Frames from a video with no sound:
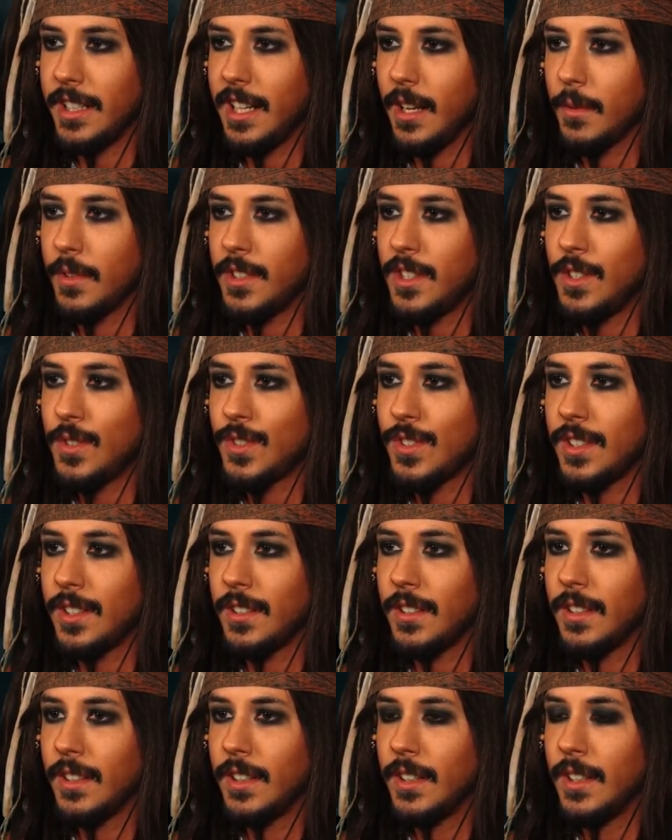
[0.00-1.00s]
I would have used it.
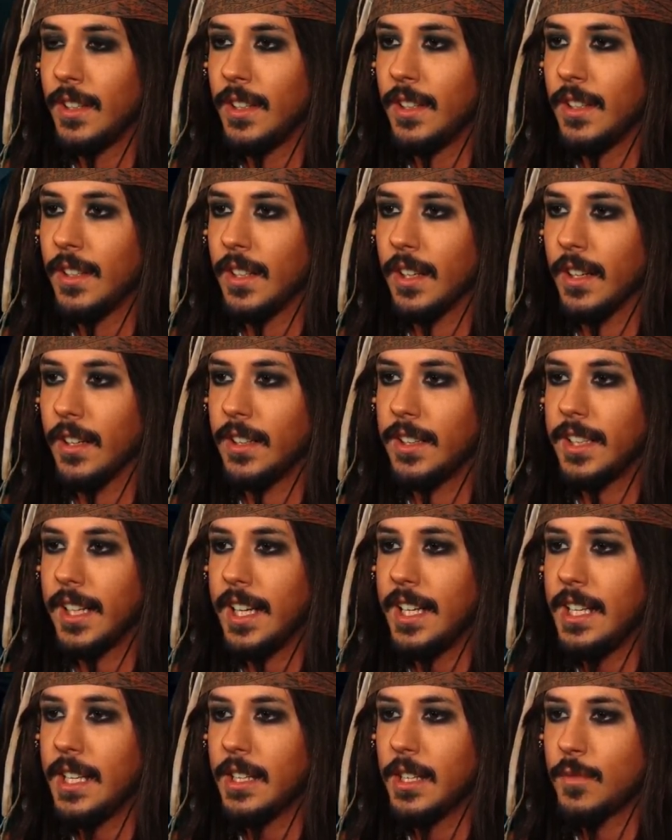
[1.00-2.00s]

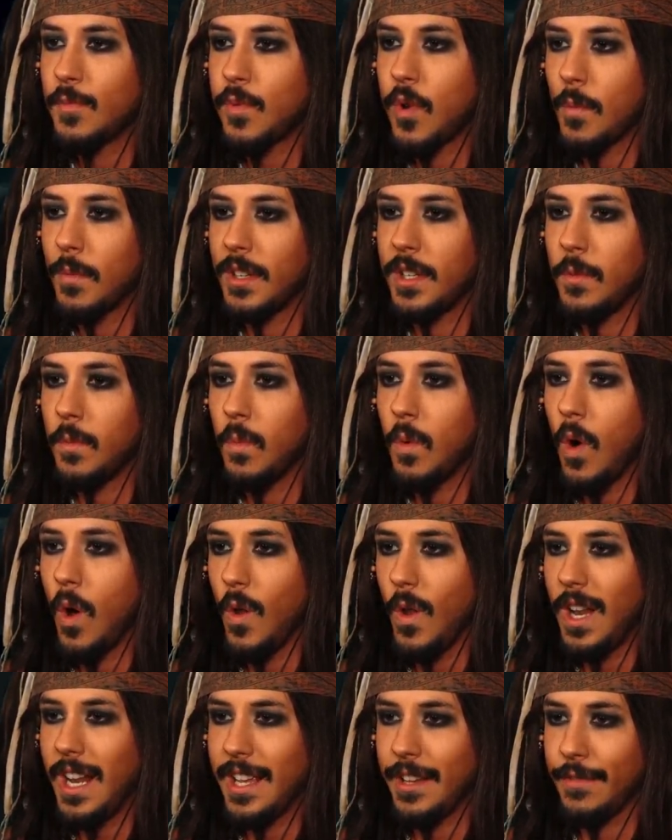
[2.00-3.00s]
Okay, there's probably
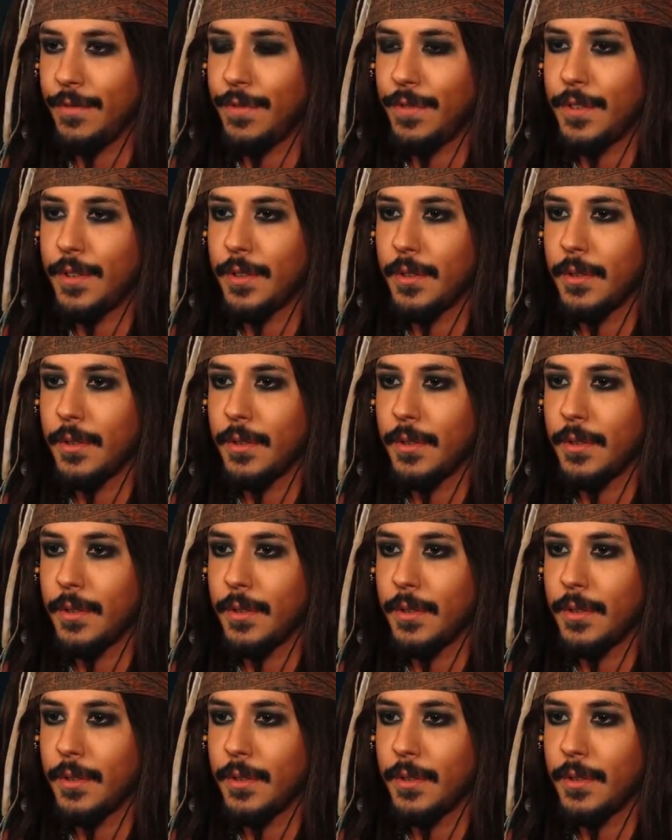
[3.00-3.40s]
one left.